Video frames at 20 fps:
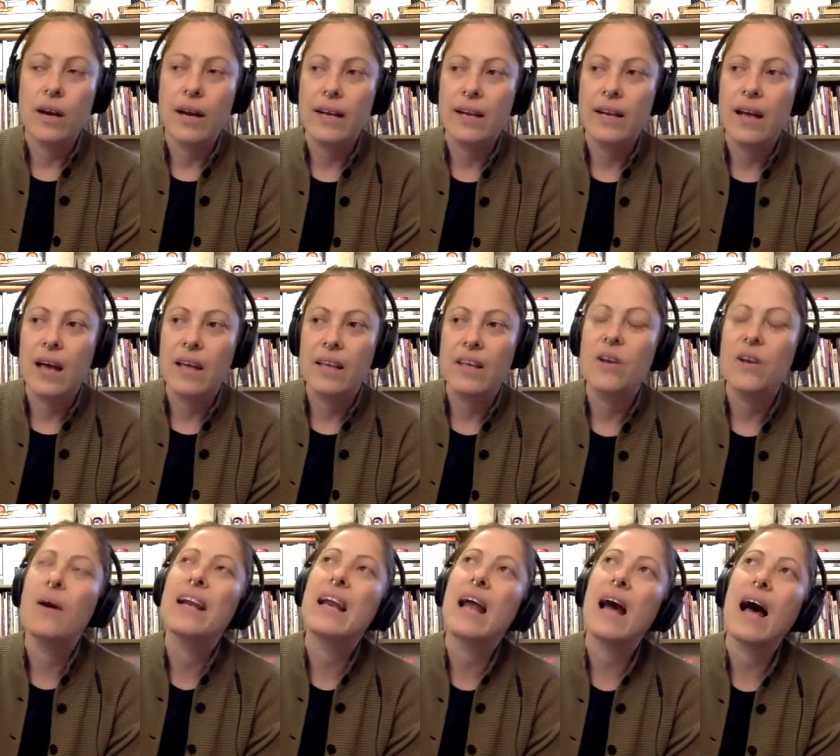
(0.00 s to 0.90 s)
And you
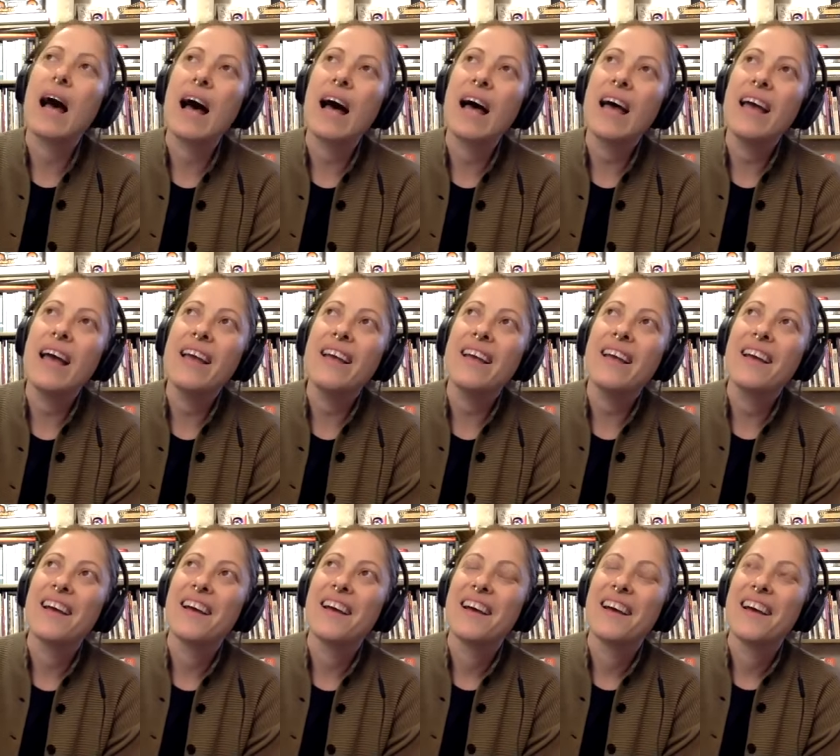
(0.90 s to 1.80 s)
know, and I,
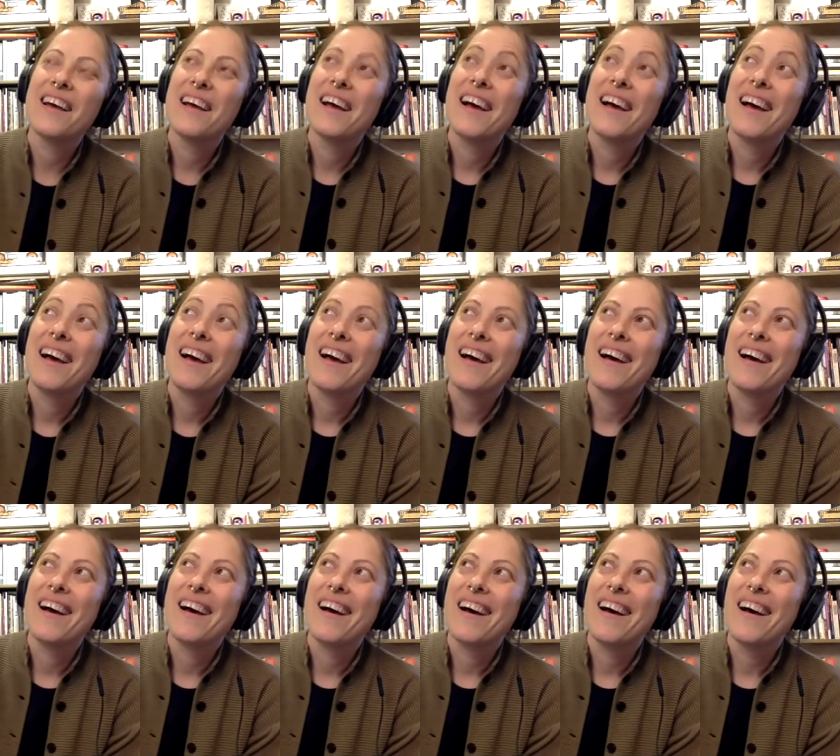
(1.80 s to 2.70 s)

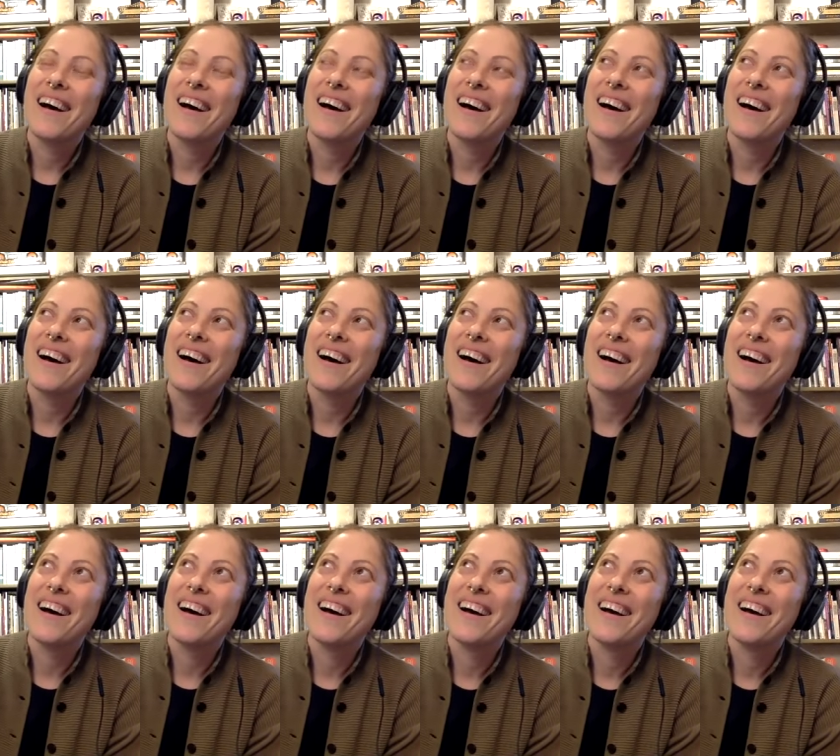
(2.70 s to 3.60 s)
uh,